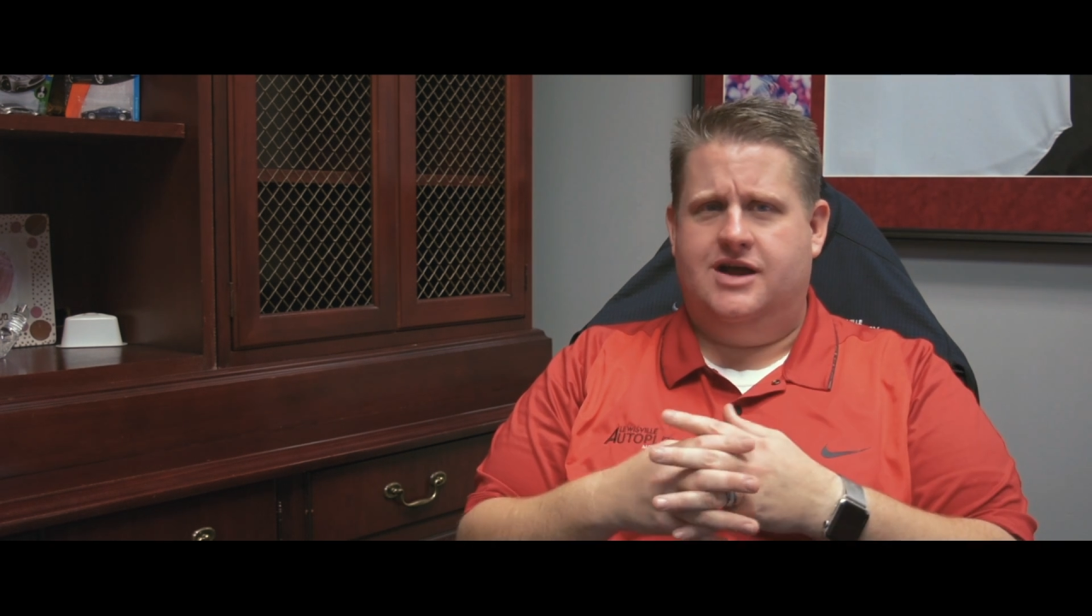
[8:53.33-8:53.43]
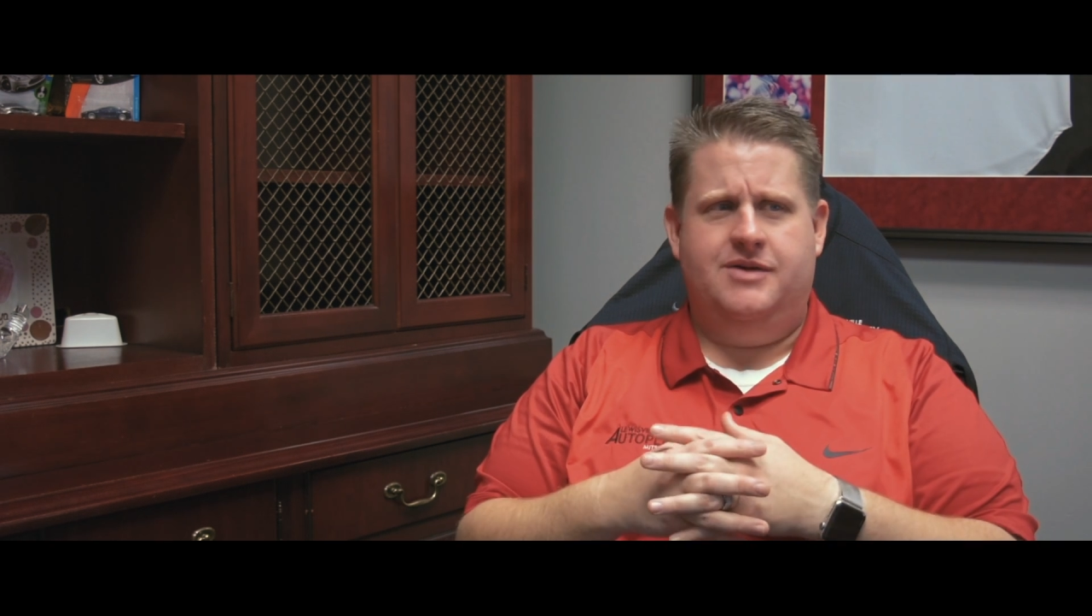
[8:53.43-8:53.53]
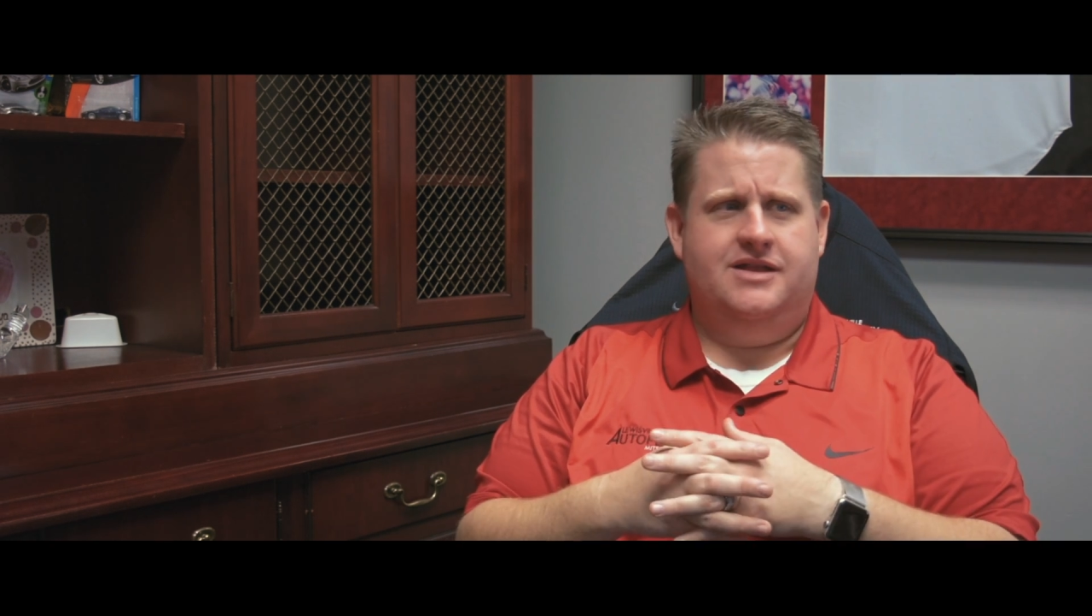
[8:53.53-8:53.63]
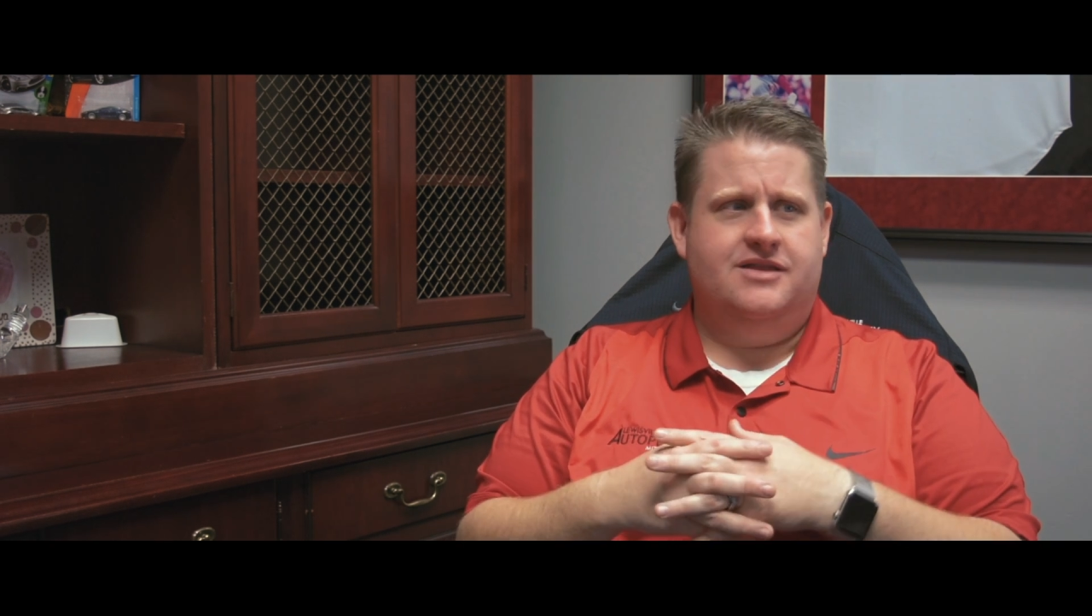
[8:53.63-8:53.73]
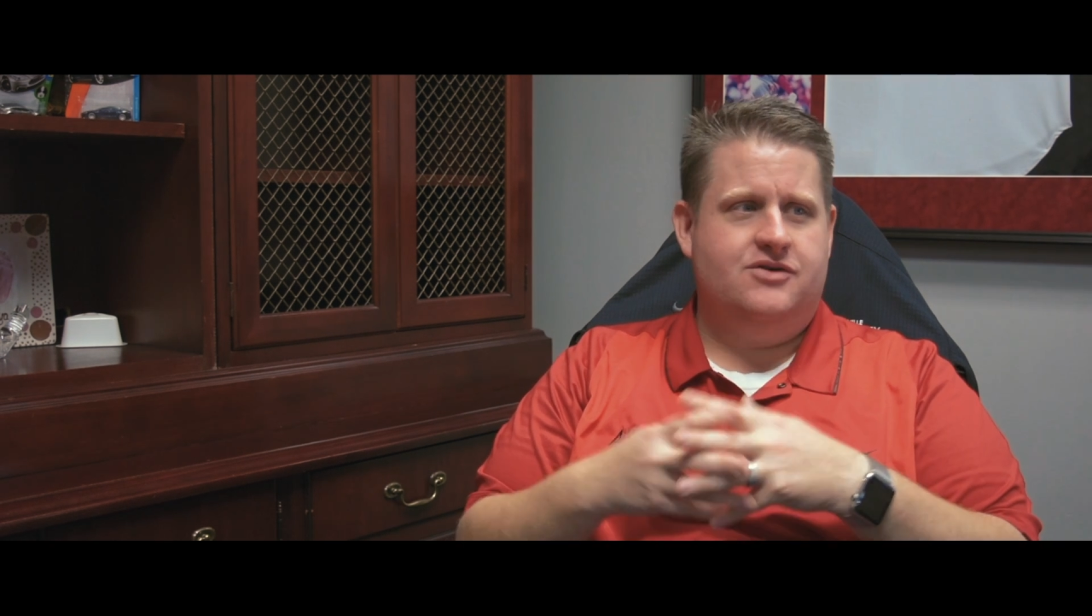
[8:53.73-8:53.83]
I
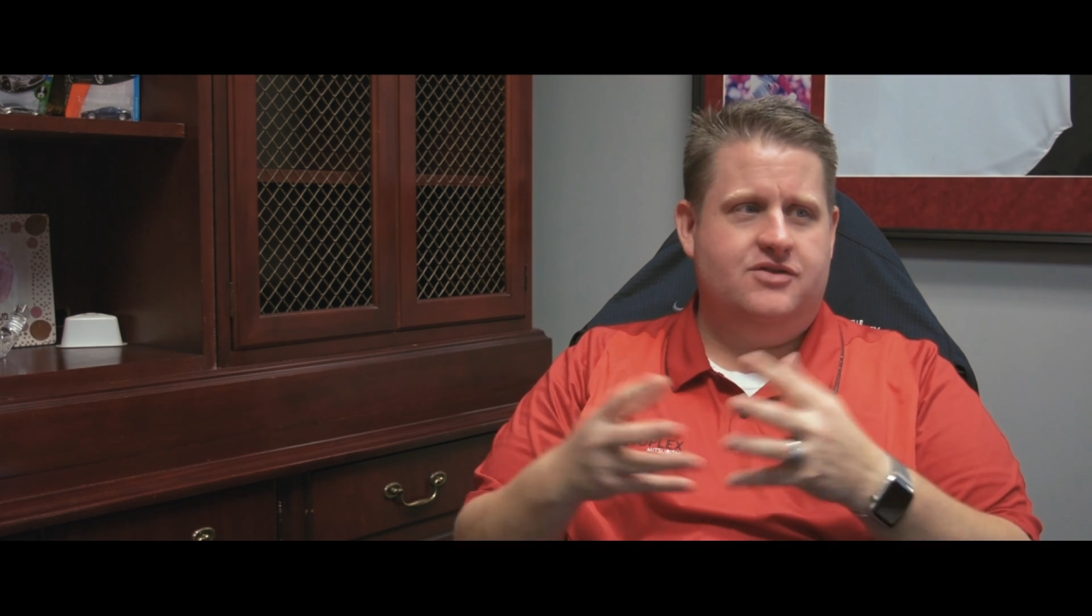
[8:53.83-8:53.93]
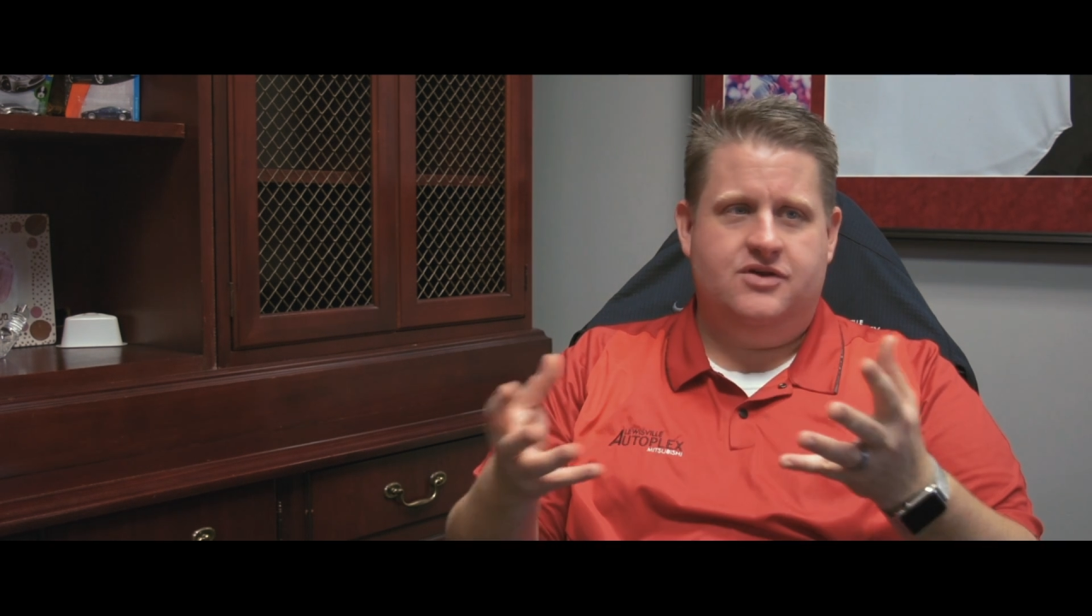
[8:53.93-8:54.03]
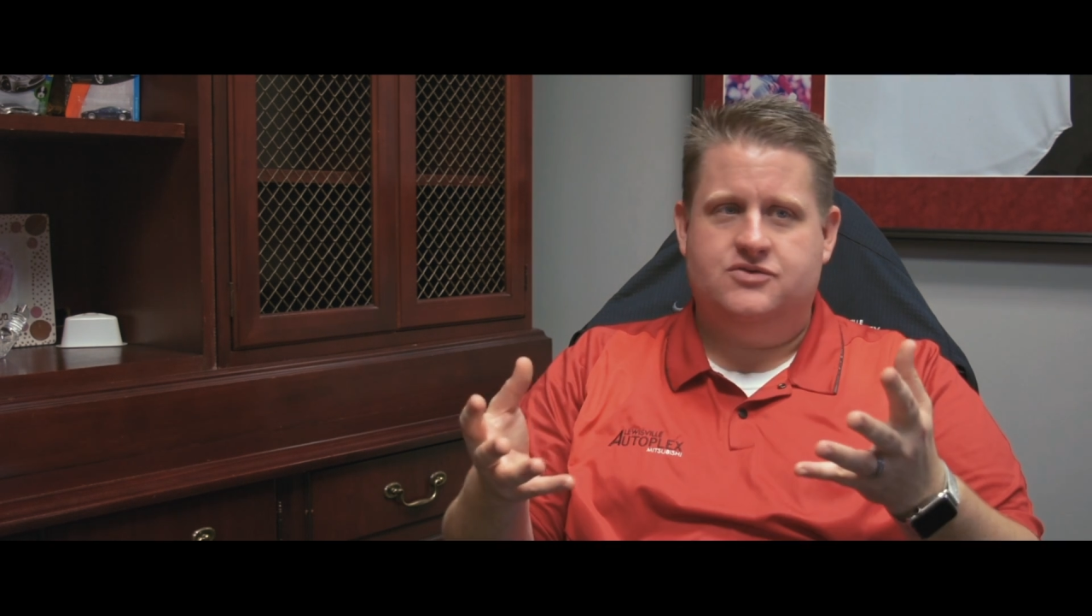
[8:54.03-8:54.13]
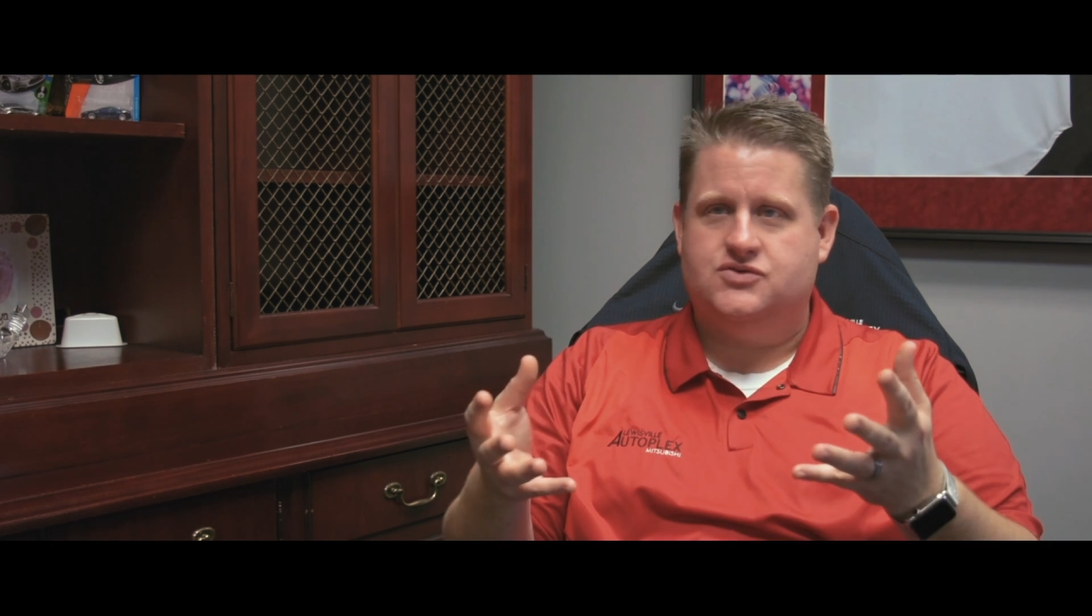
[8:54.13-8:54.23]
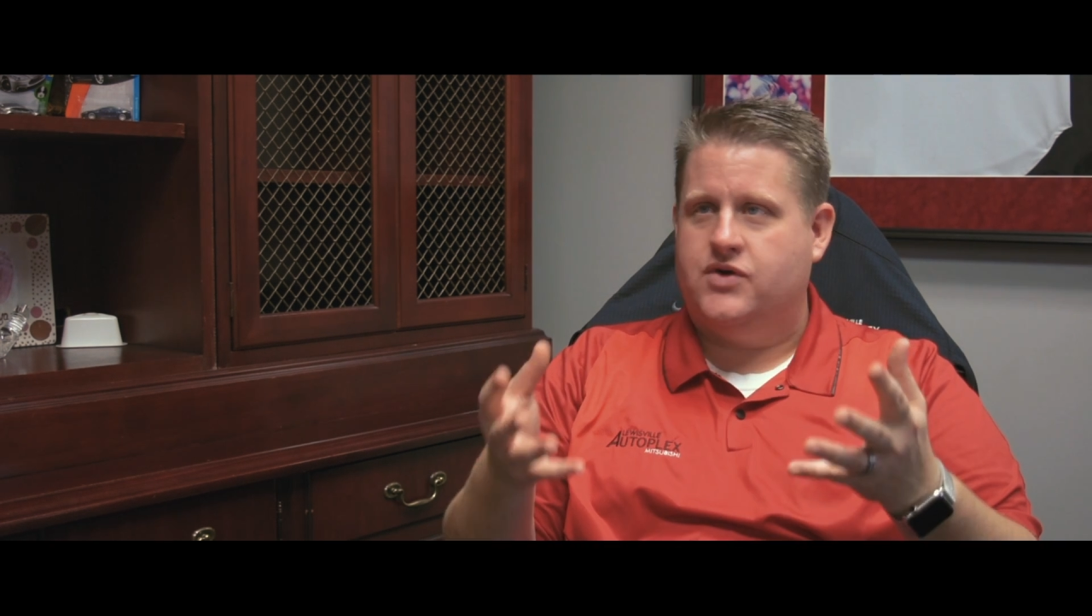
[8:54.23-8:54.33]
mean,
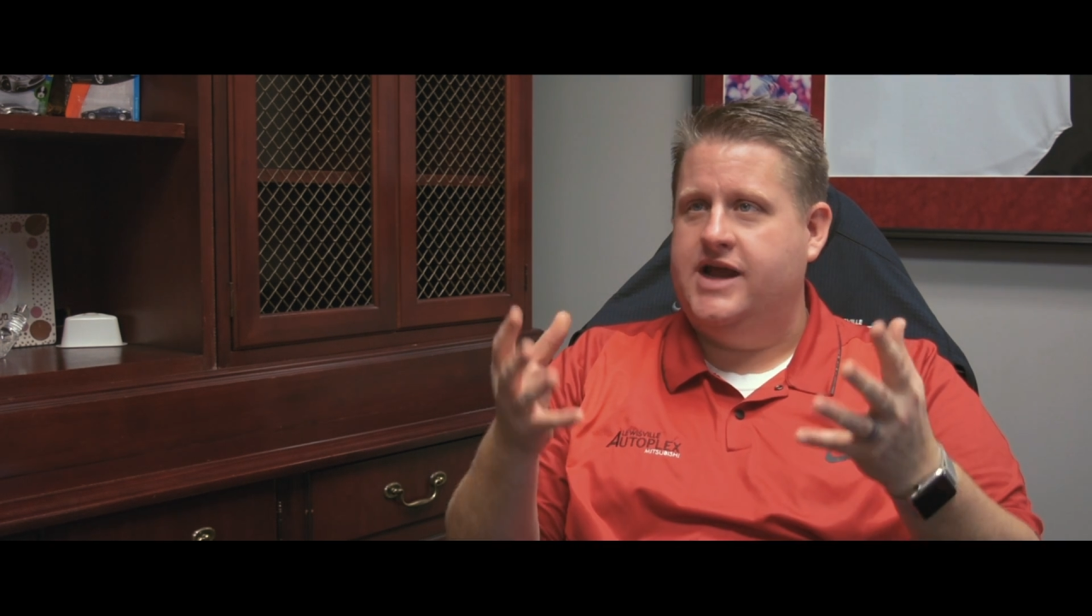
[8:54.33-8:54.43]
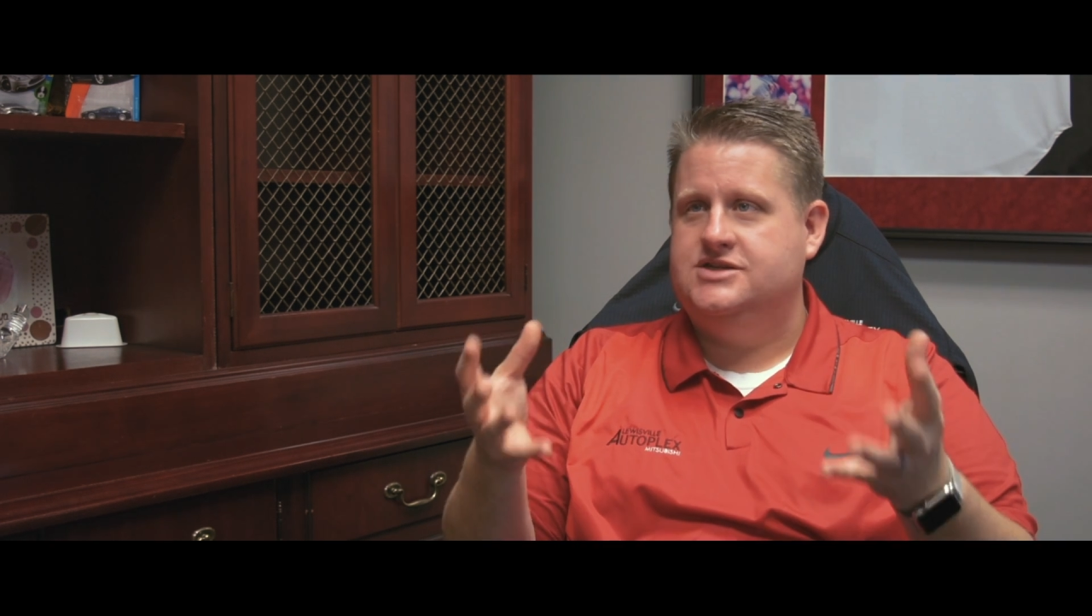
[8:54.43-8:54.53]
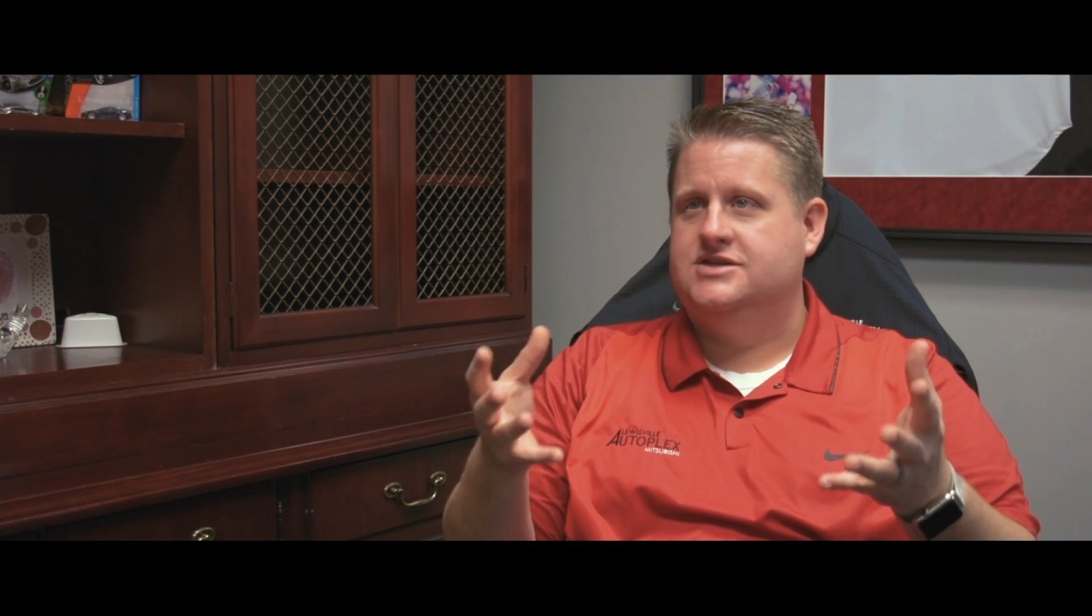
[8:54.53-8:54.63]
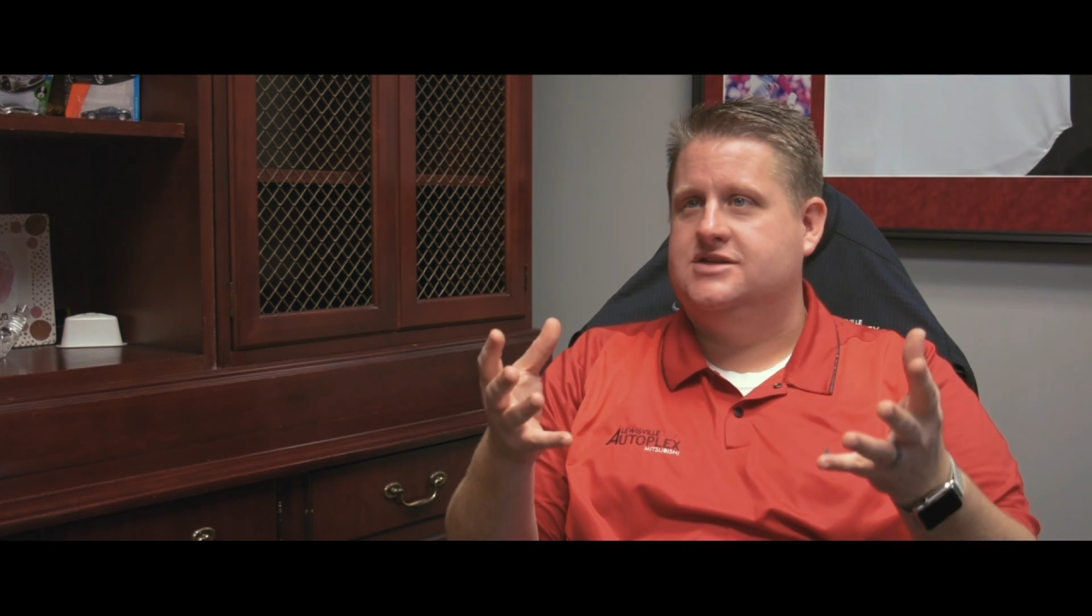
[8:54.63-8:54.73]
those ranges